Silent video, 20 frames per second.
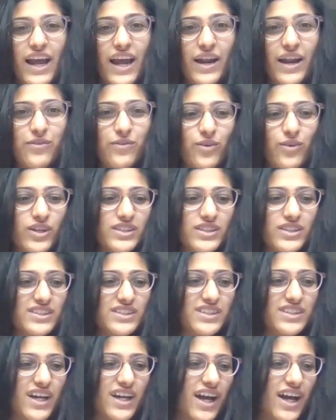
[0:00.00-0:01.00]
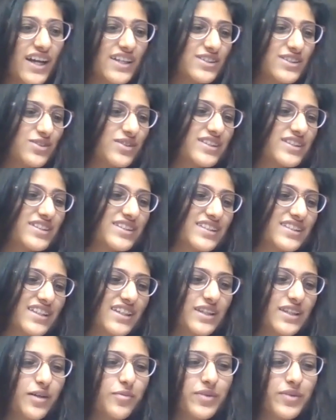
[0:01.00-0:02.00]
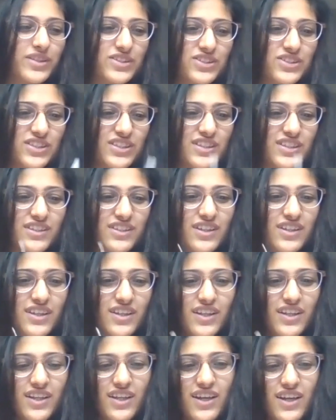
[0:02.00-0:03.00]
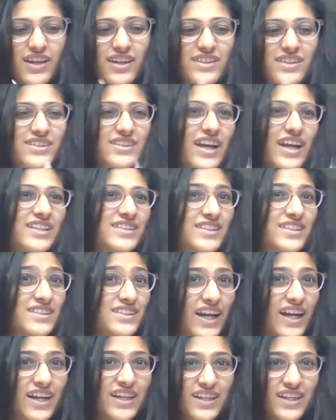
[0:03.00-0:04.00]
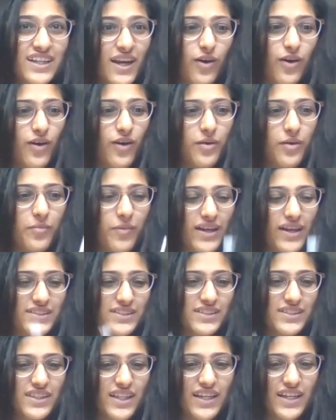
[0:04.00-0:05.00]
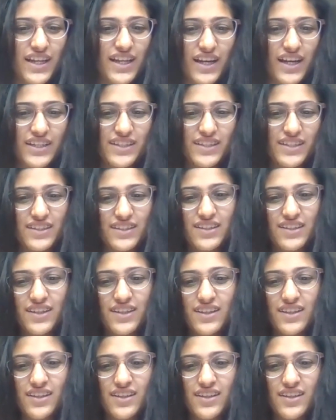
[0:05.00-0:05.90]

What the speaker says: the land was, as you can see in the picture, that's exactly how I imagined that land.